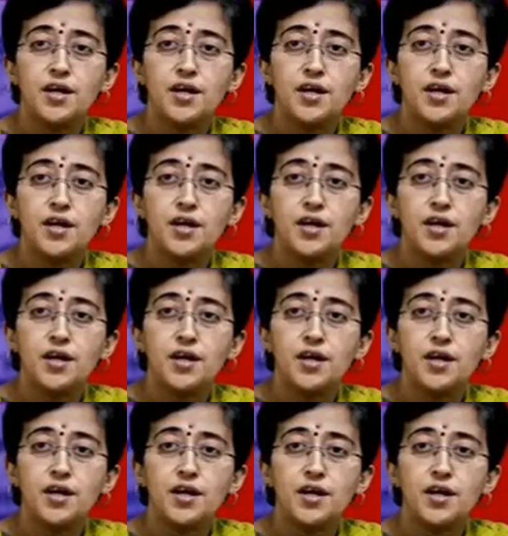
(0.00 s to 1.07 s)

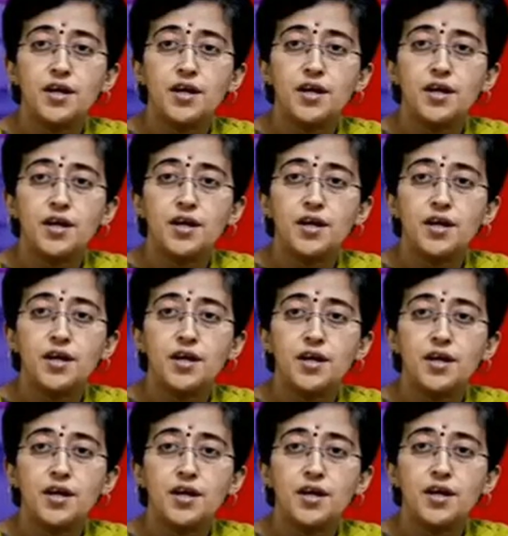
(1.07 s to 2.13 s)

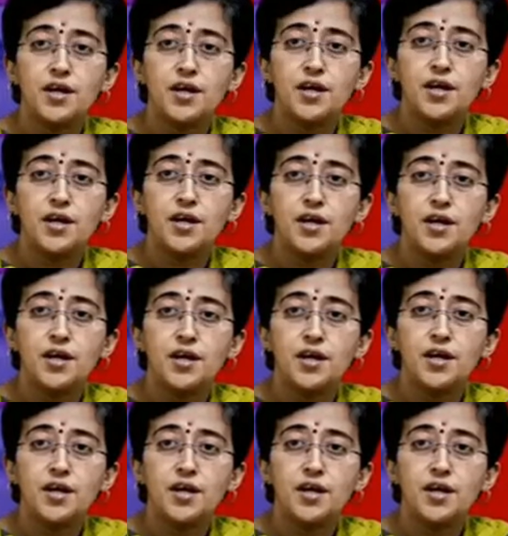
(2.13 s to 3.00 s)
[no speech]